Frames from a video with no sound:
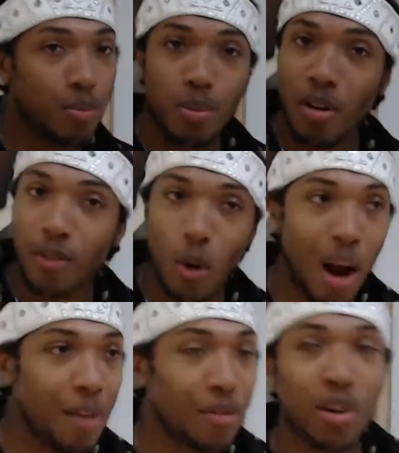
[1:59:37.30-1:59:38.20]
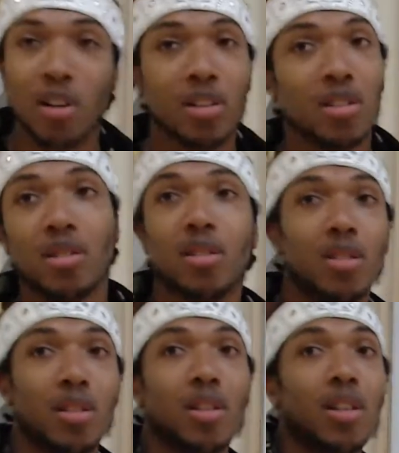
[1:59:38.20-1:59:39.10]
before Africa. Right.
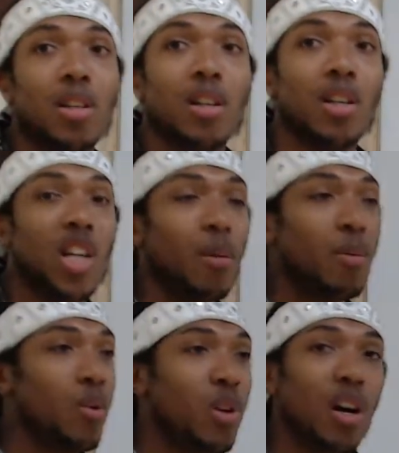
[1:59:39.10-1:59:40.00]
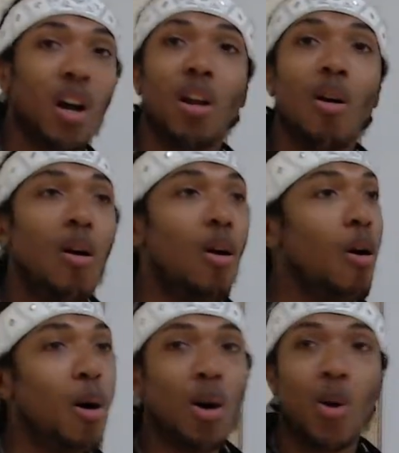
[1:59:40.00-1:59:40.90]
And I mean, we are a
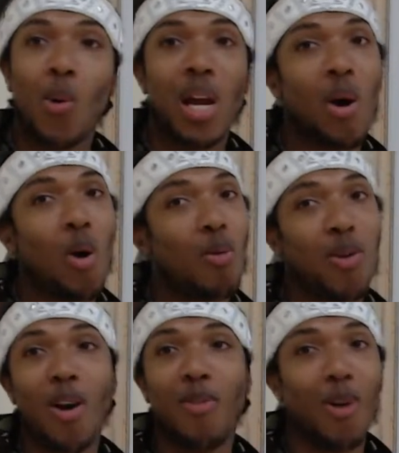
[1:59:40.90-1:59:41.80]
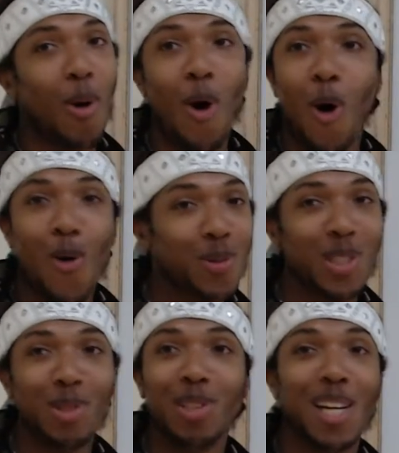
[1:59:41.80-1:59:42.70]
long way from home.
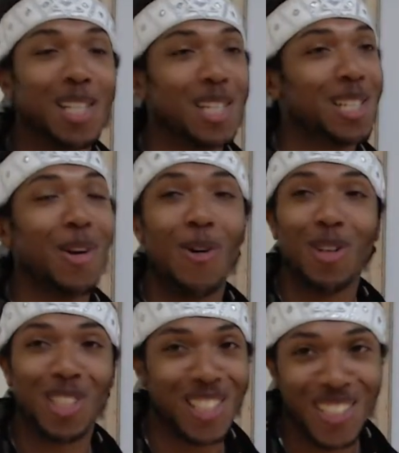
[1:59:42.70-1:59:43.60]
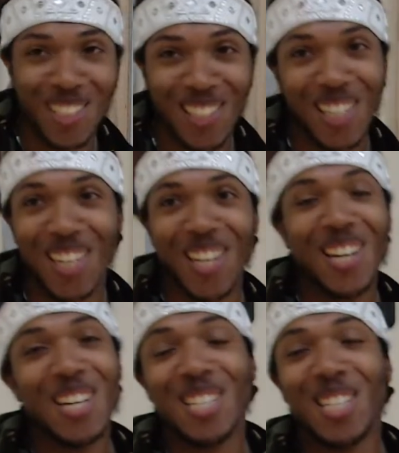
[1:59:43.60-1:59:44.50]
You niggas is lost.
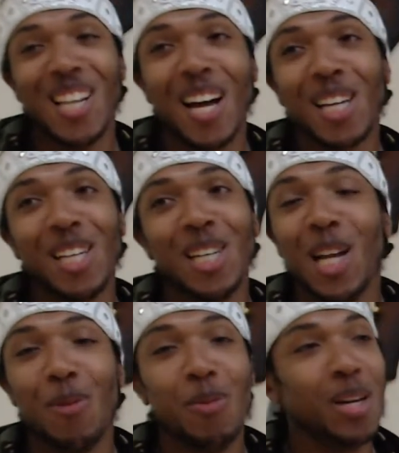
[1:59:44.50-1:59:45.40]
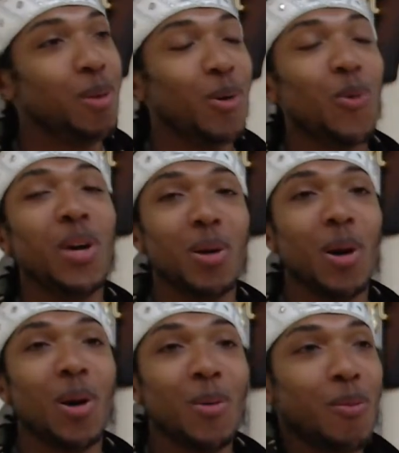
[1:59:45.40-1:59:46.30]
So lucky, you know what I mean?
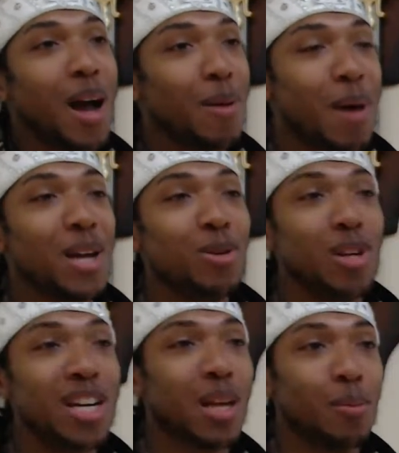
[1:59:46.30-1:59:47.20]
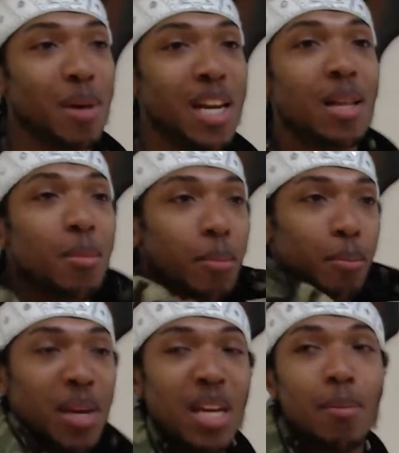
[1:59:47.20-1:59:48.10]
But by you niggas, I mean
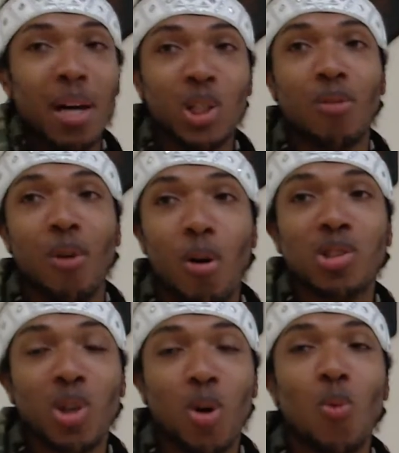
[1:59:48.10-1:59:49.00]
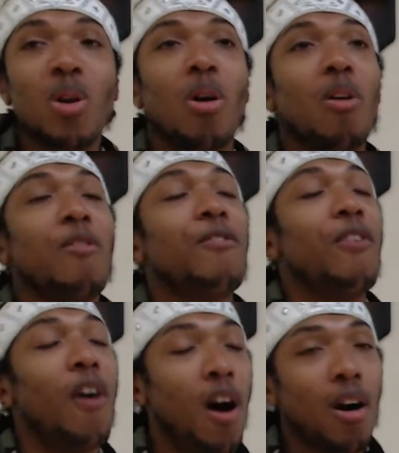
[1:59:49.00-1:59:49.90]
me, myself also. We are
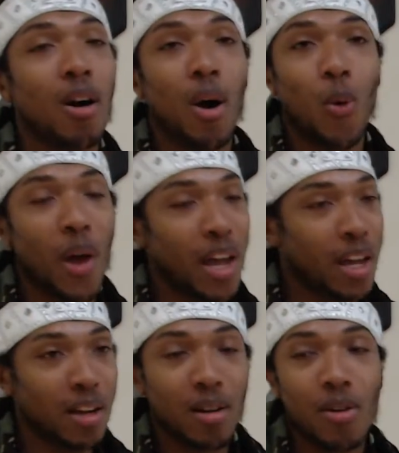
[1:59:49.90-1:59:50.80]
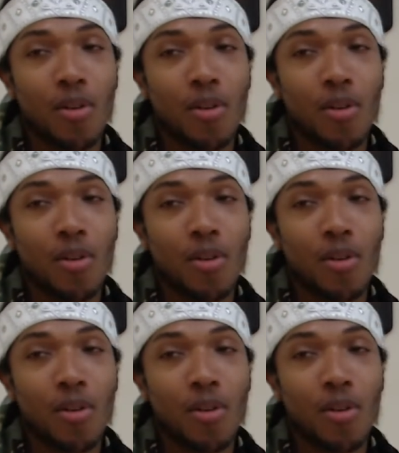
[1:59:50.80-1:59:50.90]
far away,